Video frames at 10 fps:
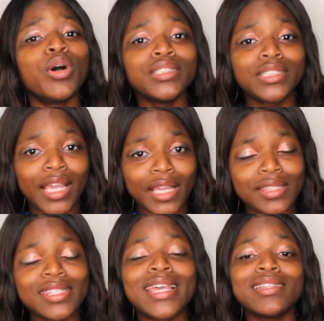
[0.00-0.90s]
one day
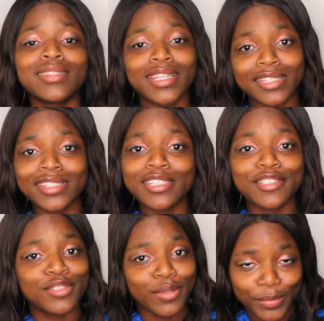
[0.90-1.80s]
10 13
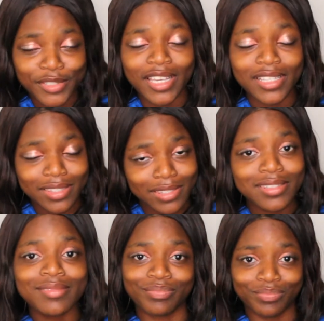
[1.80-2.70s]

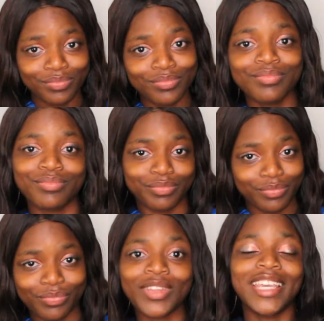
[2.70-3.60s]
subjects
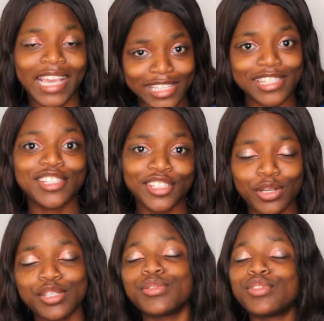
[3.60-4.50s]
yes
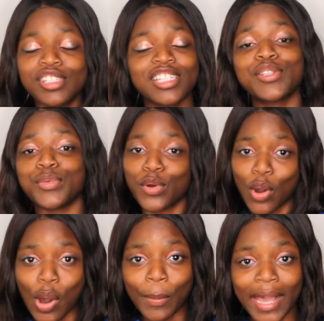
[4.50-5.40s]
teachers teachers will
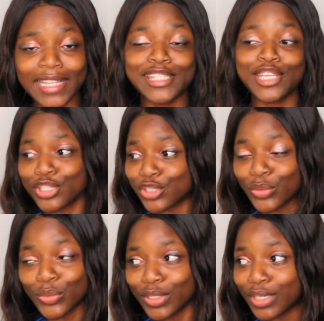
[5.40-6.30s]
come and teach you